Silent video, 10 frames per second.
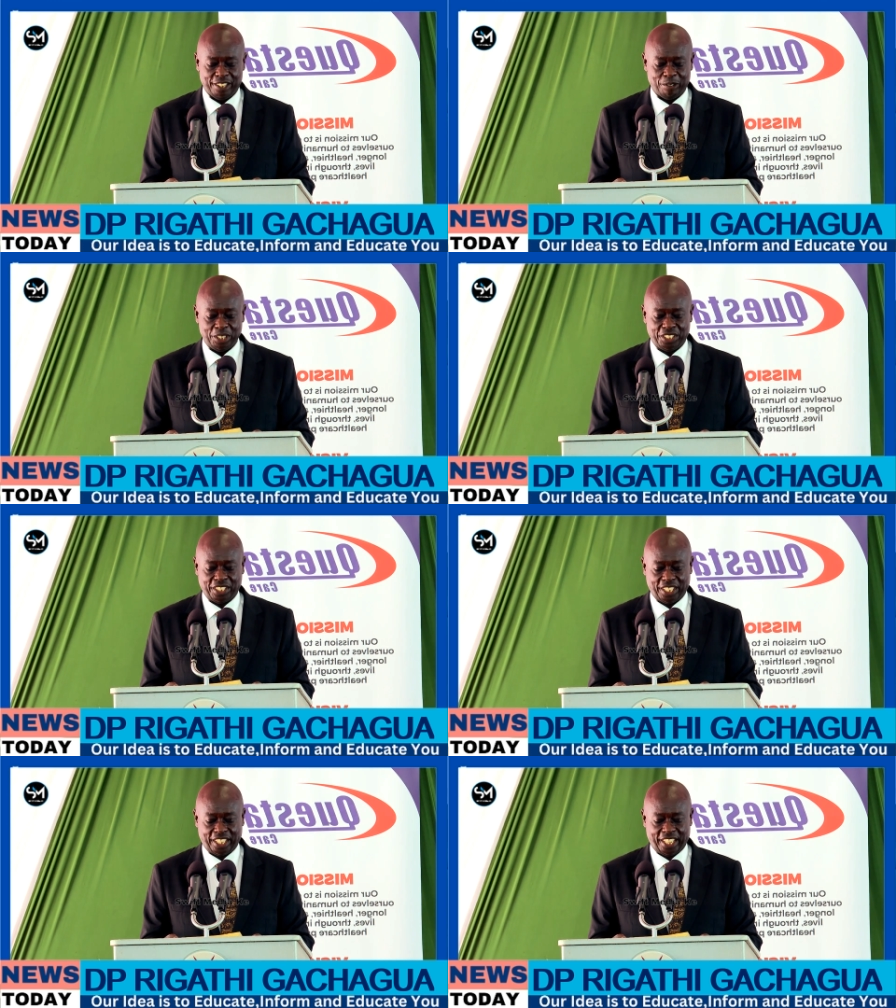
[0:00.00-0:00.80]

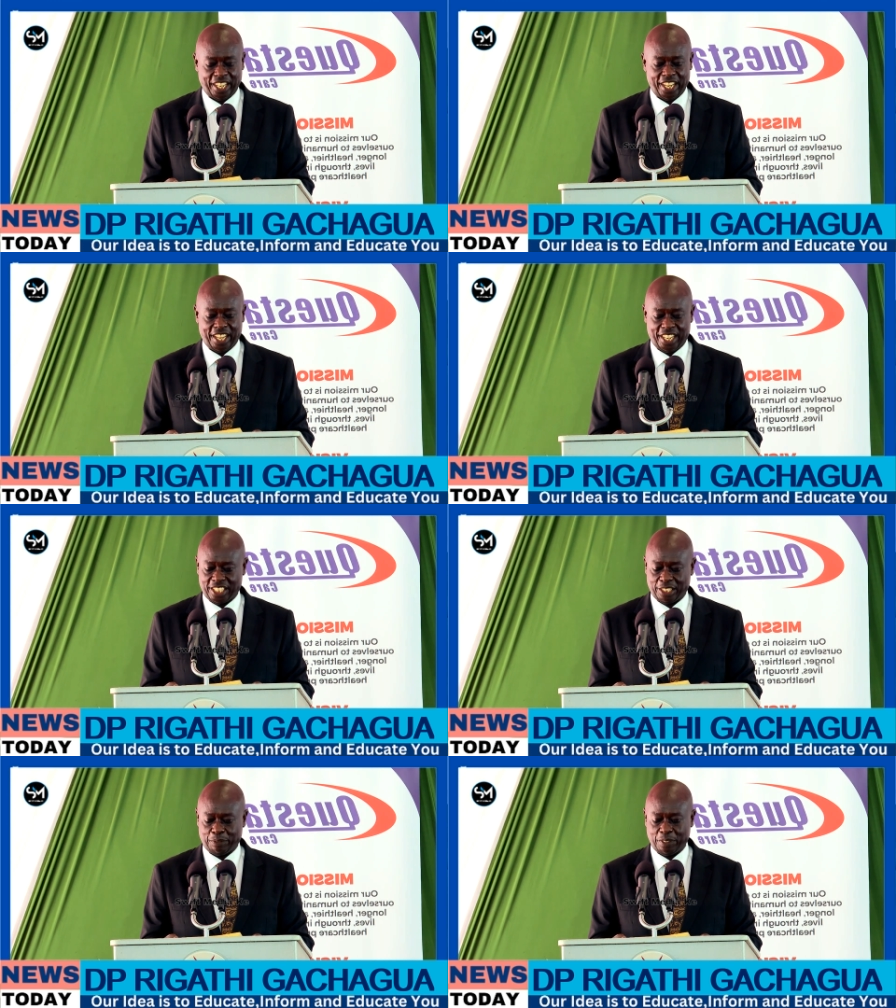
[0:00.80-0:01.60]
Questa Care
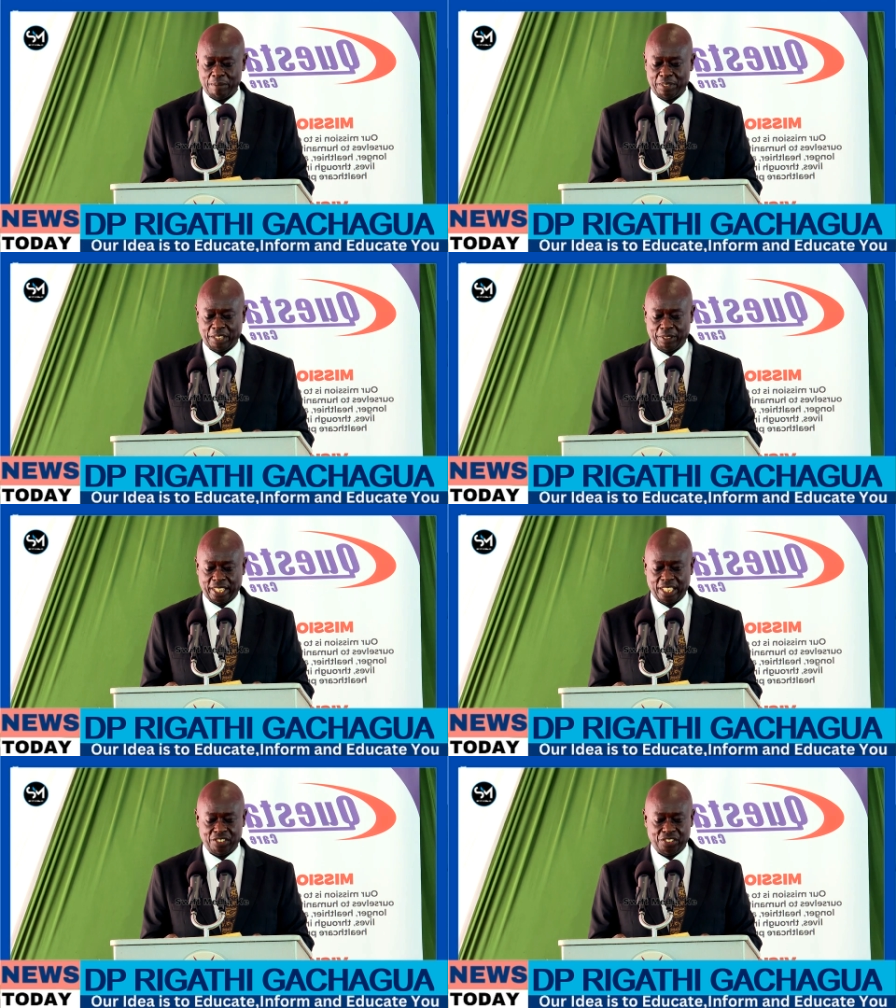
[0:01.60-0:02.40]
has affirmed that our
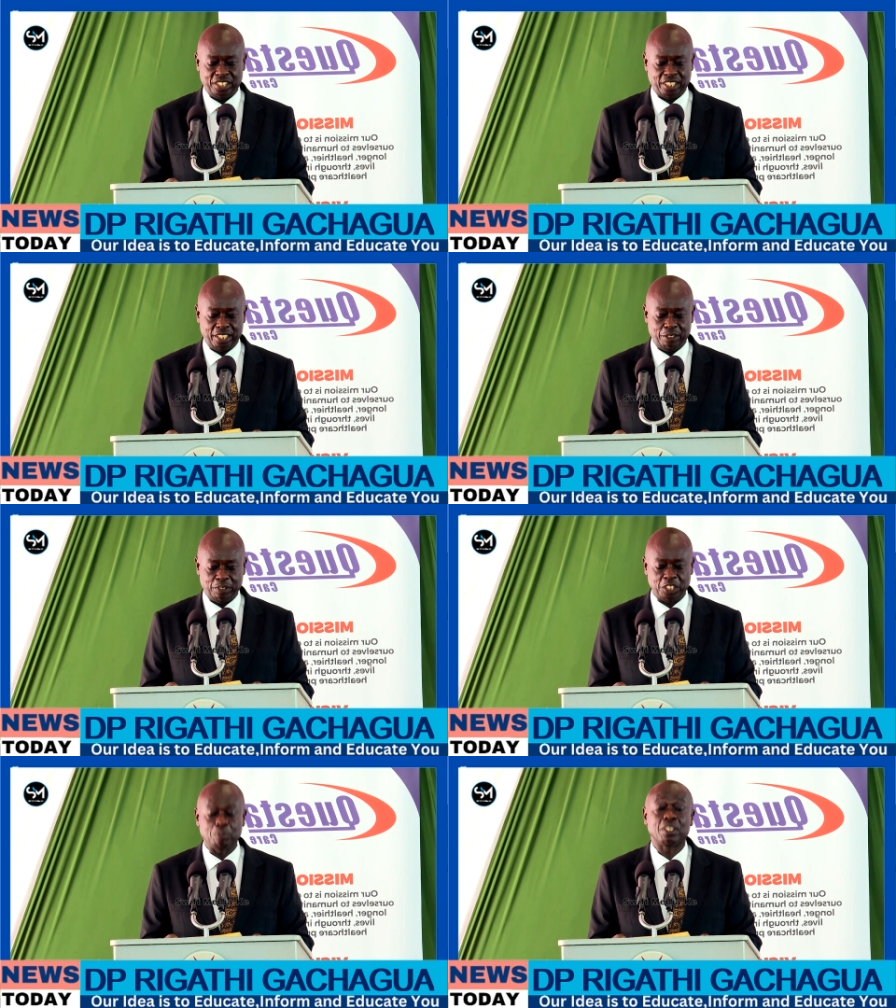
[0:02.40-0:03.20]
country is an
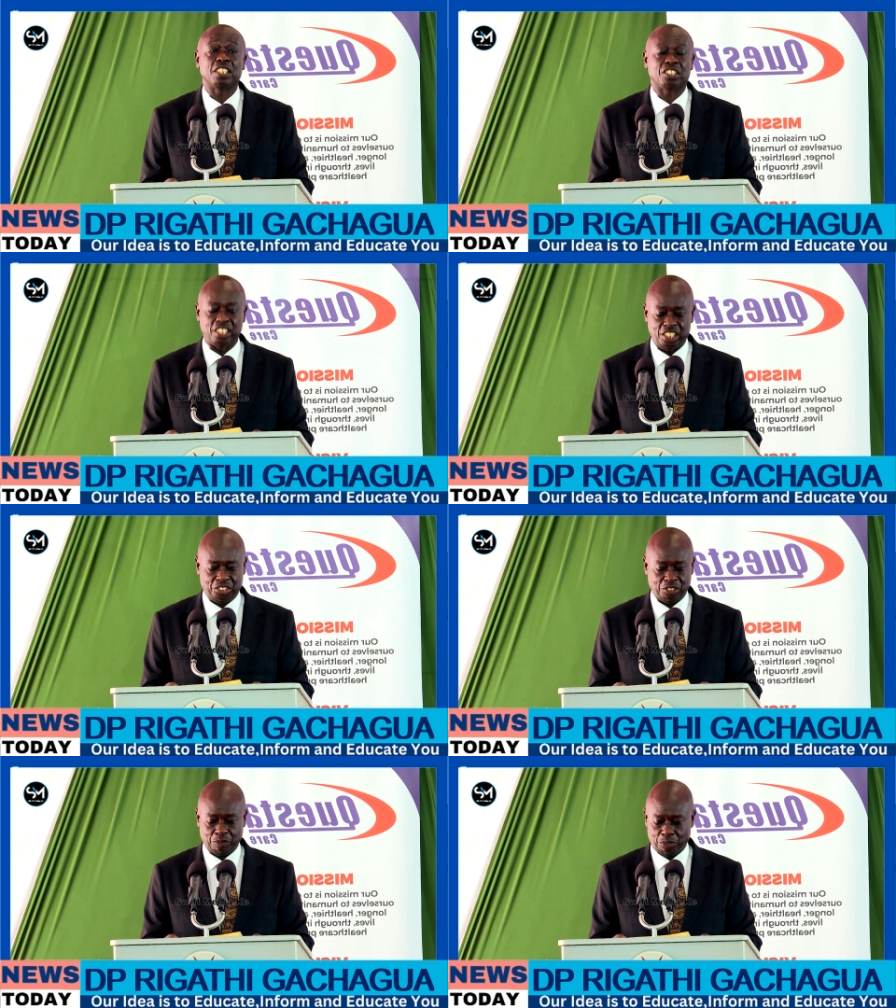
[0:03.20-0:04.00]
investment
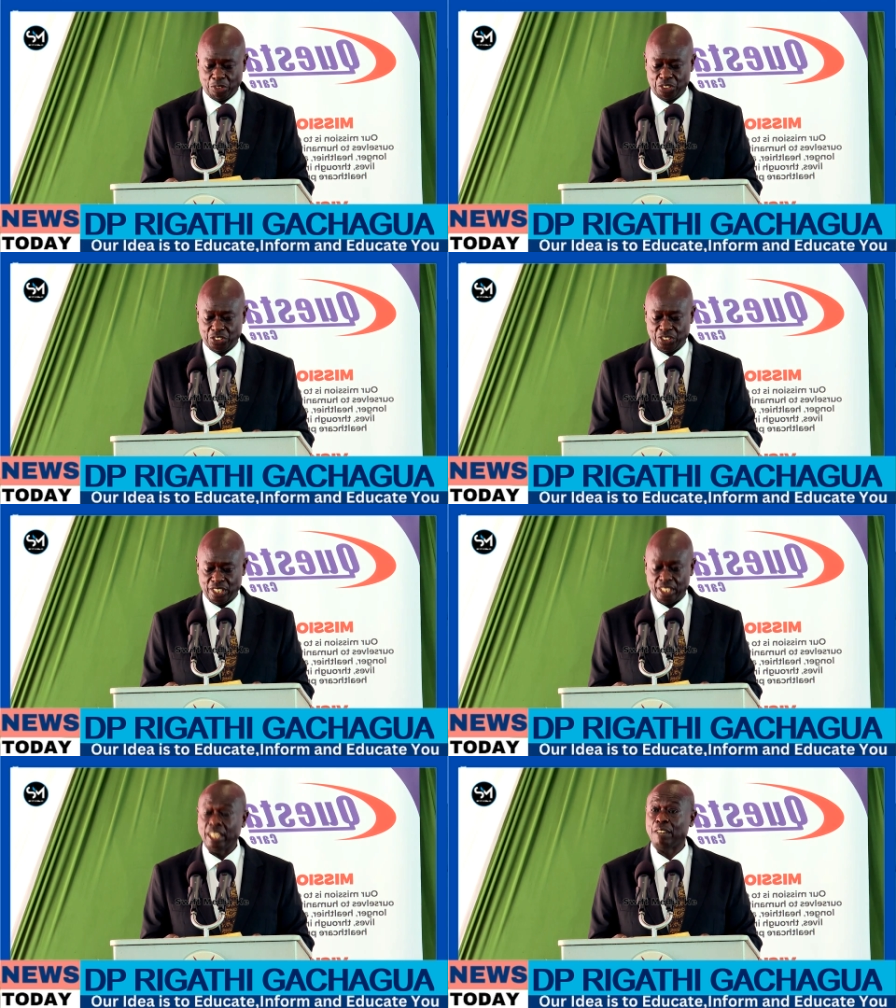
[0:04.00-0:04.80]
destination of choice
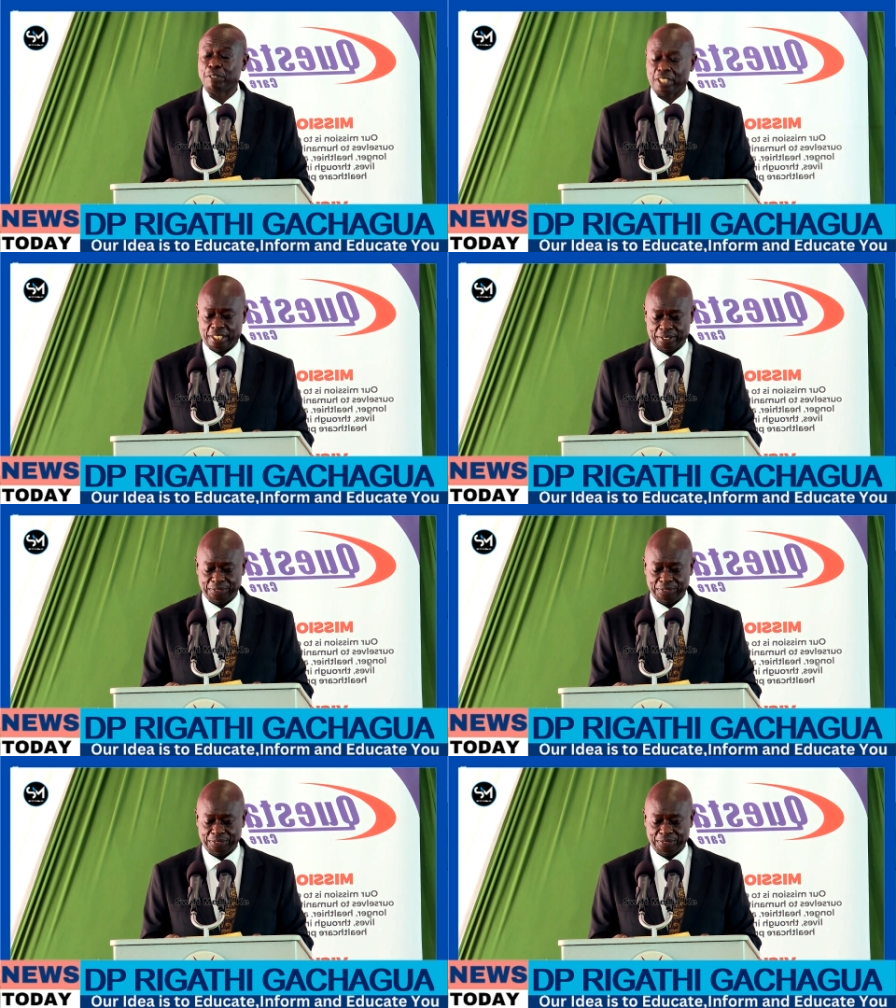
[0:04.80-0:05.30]
in Africa.